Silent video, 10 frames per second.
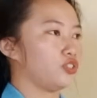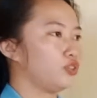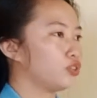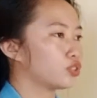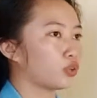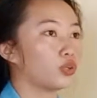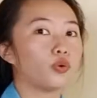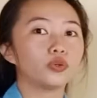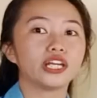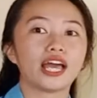used. So you
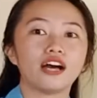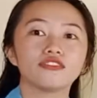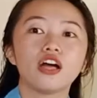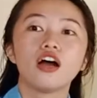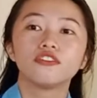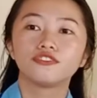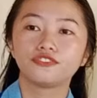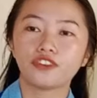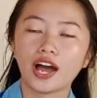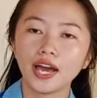only have
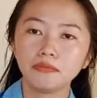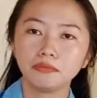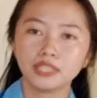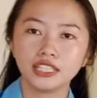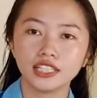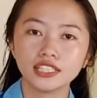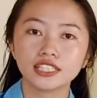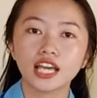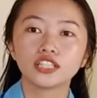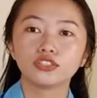5 minutes
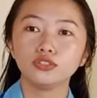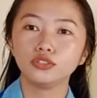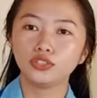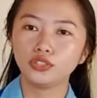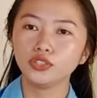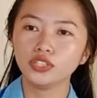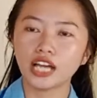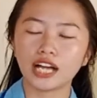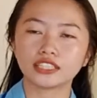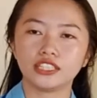to do the
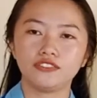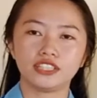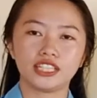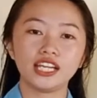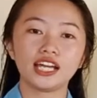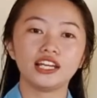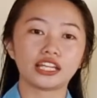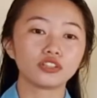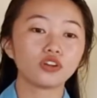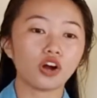activity, and
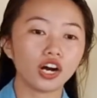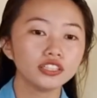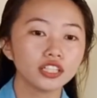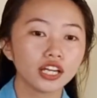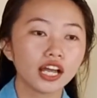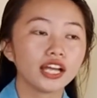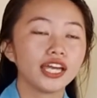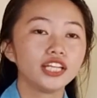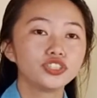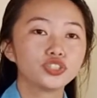later on
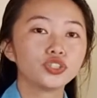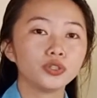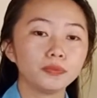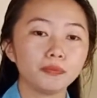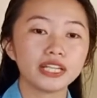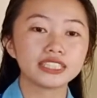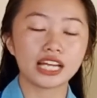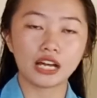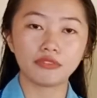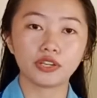Each group must
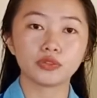have a